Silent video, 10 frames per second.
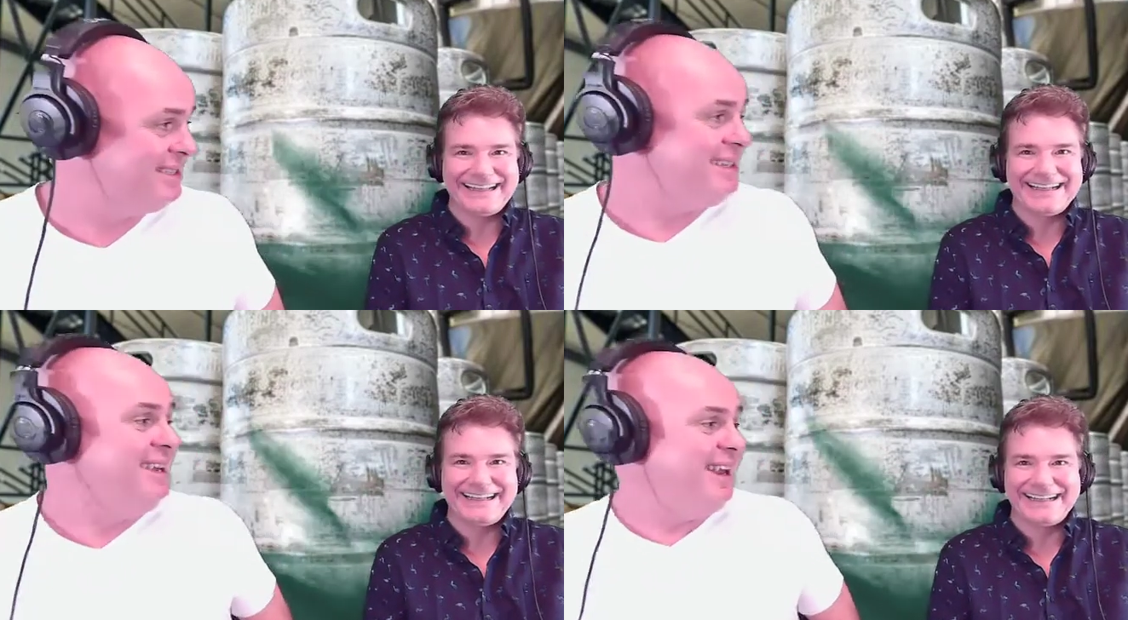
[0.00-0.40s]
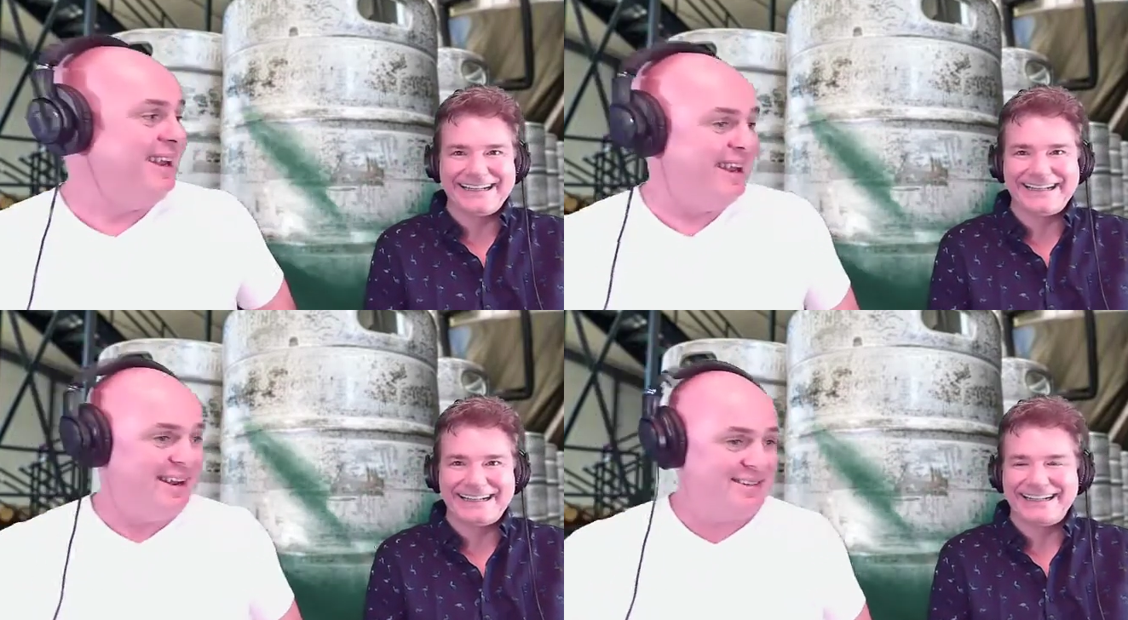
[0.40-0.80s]
Speaker 1: and
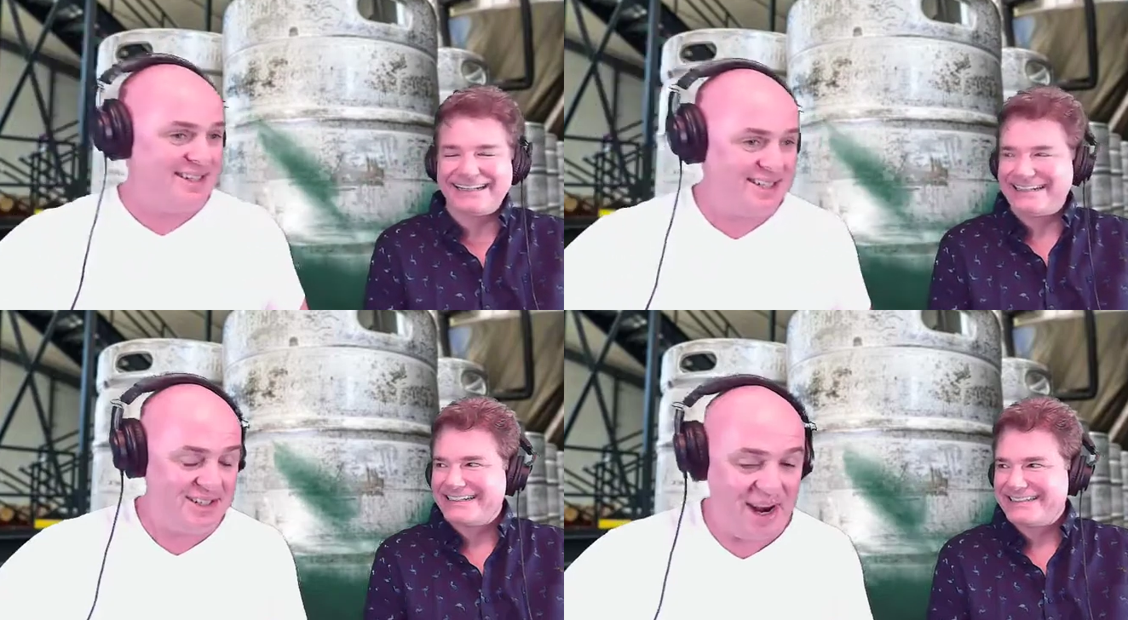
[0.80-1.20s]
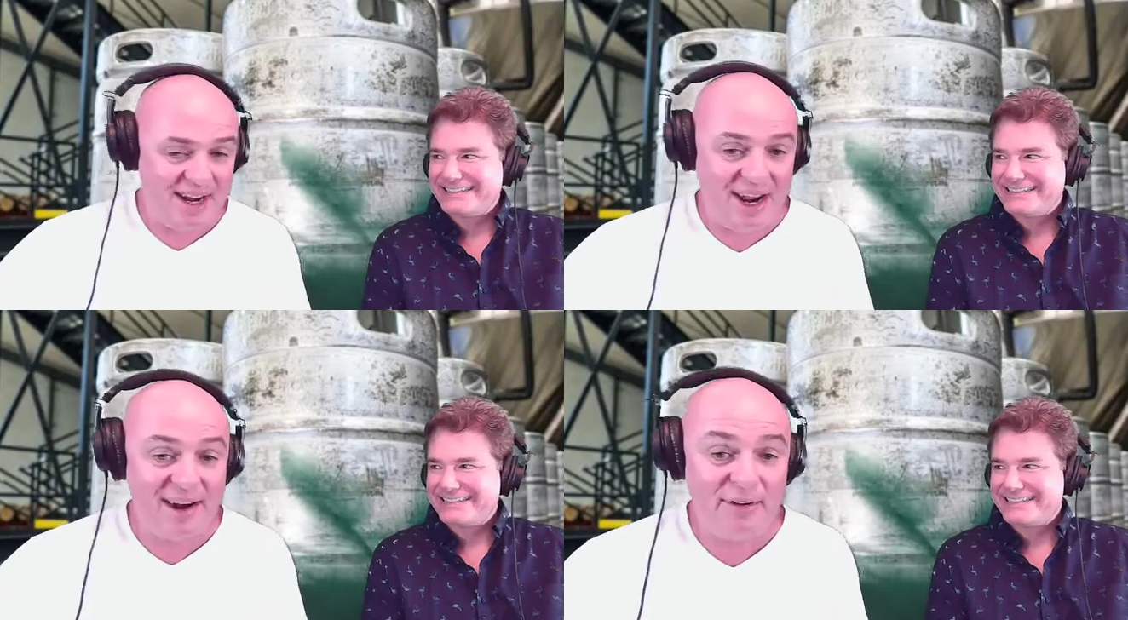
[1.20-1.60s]
uh, just to try to
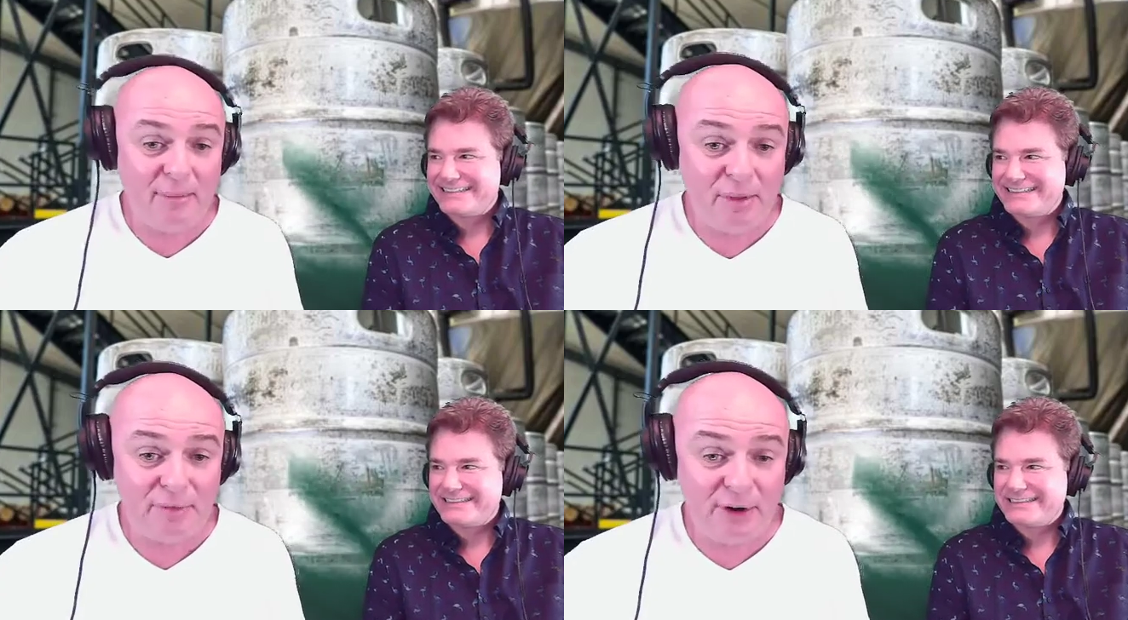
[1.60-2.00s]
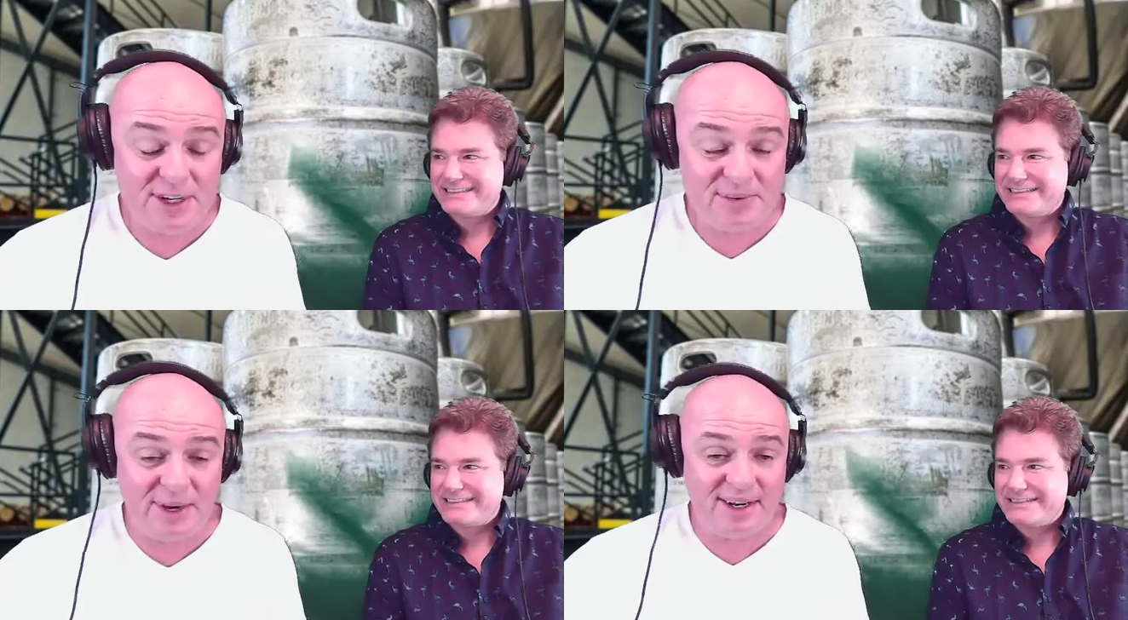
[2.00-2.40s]
cover up the first one because